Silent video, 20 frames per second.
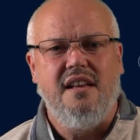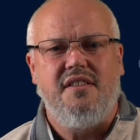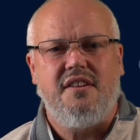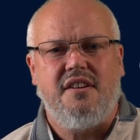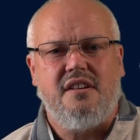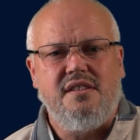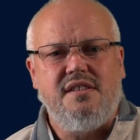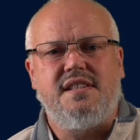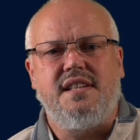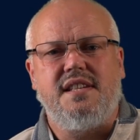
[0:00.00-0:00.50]
the
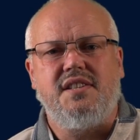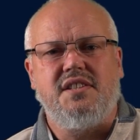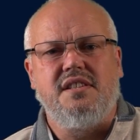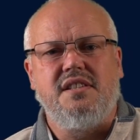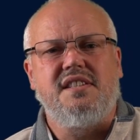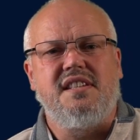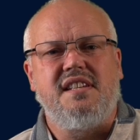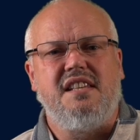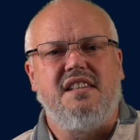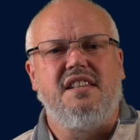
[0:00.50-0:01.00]

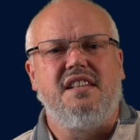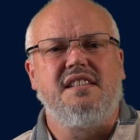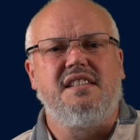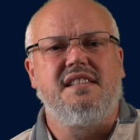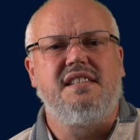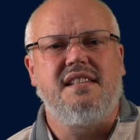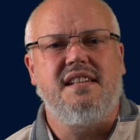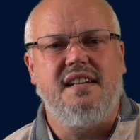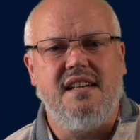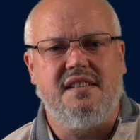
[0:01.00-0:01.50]
consistency in the
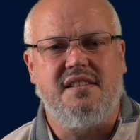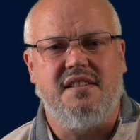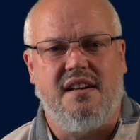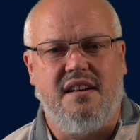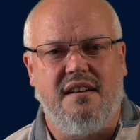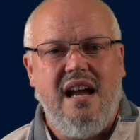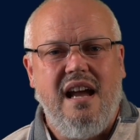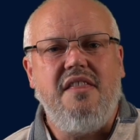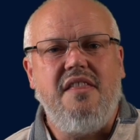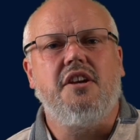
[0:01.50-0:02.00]
data,
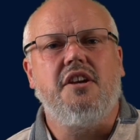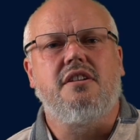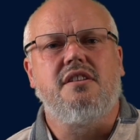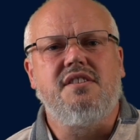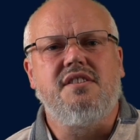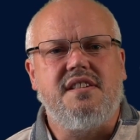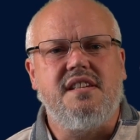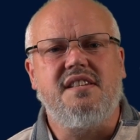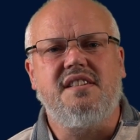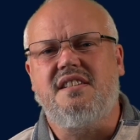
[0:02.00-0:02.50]
and the
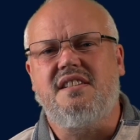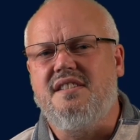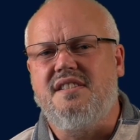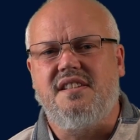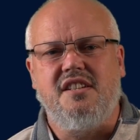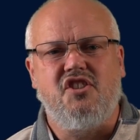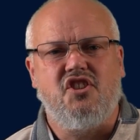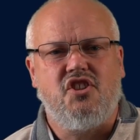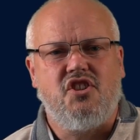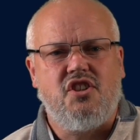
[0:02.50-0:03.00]

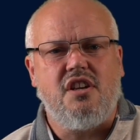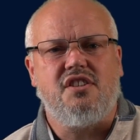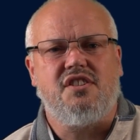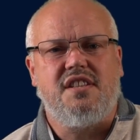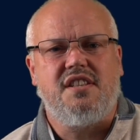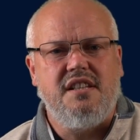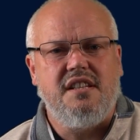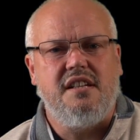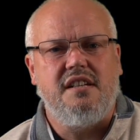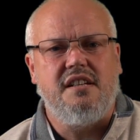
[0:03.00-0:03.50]
consistency just
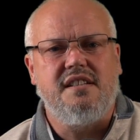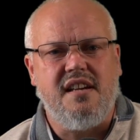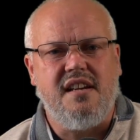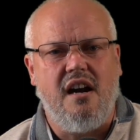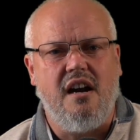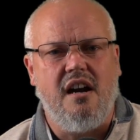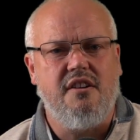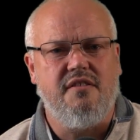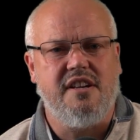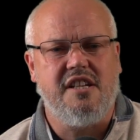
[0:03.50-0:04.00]
in the
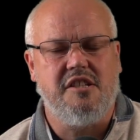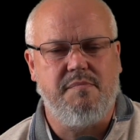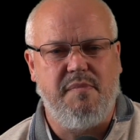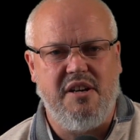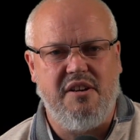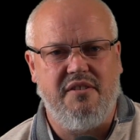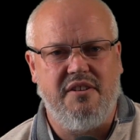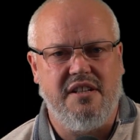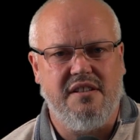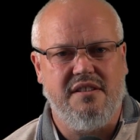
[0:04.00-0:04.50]
entire
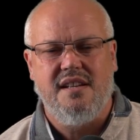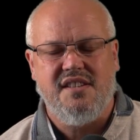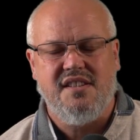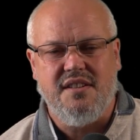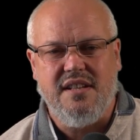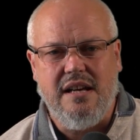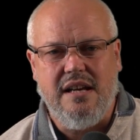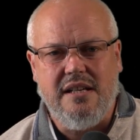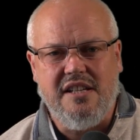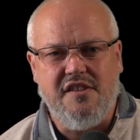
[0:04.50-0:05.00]
experience. So
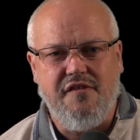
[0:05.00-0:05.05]
now let's